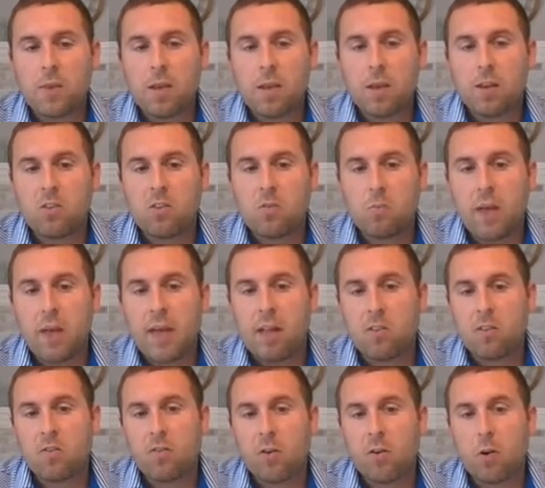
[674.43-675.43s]

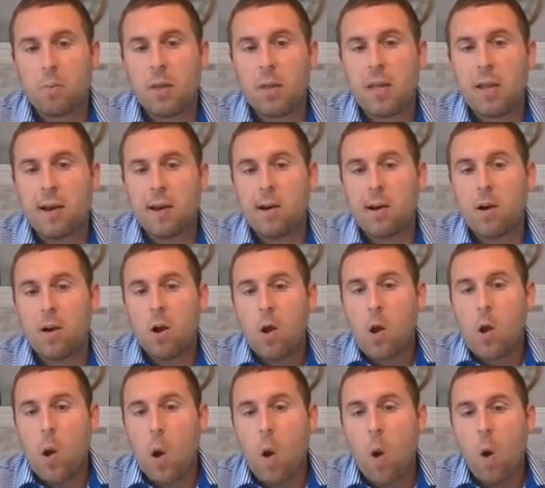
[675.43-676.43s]
expands from here
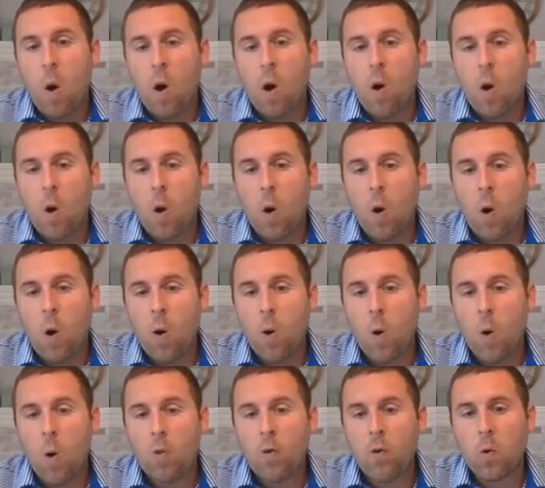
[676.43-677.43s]

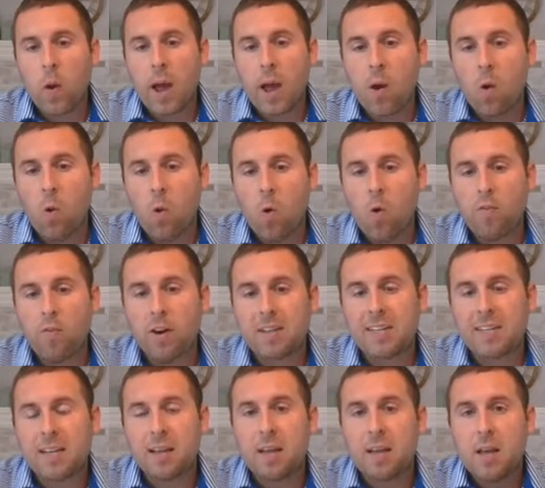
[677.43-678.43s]
all the way over
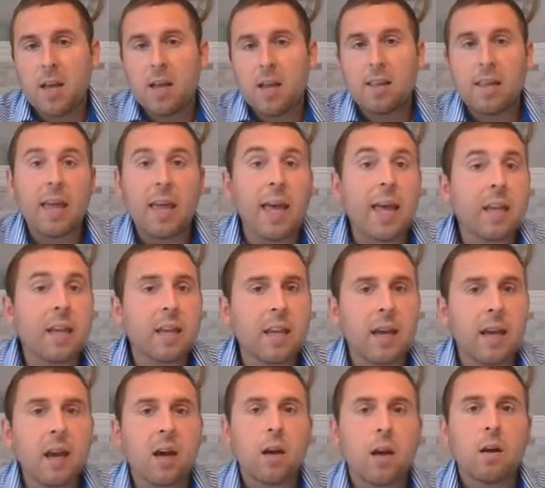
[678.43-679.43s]
to
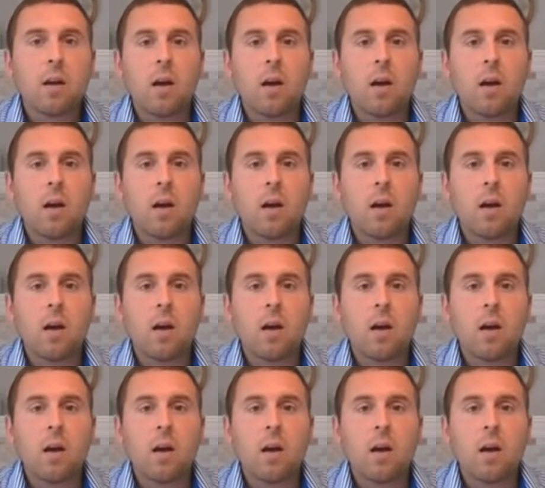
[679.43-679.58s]
India,